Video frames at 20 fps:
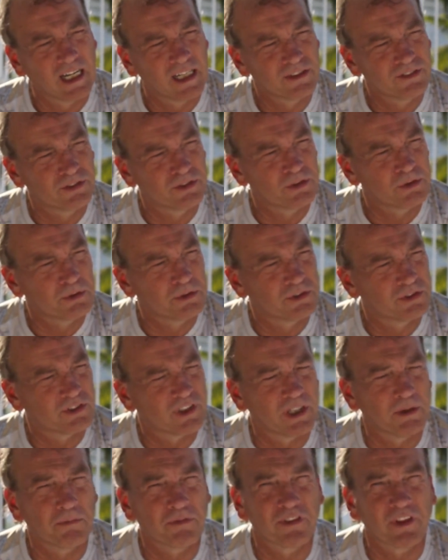Zoos,
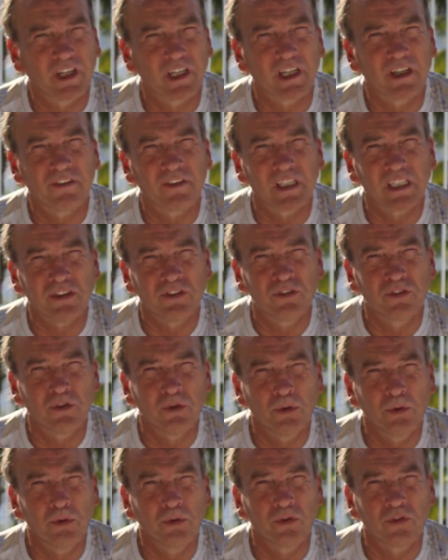same thing. I think
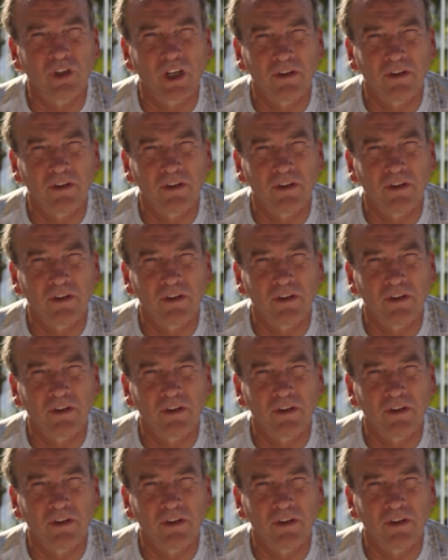zoos